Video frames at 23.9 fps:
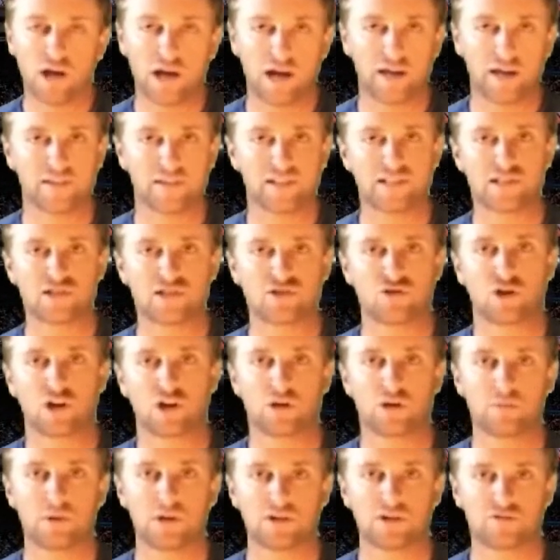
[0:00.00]
And this is not going
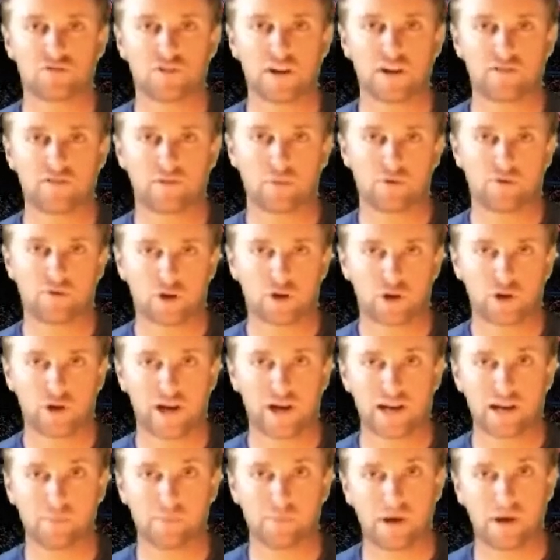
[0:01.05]
to be as favourable for
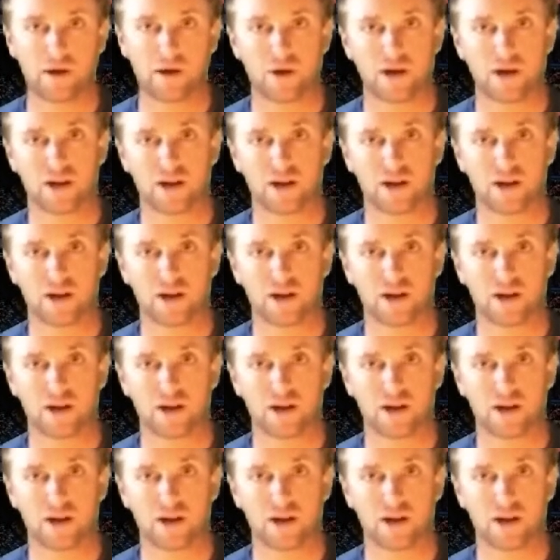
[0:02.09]
creating power,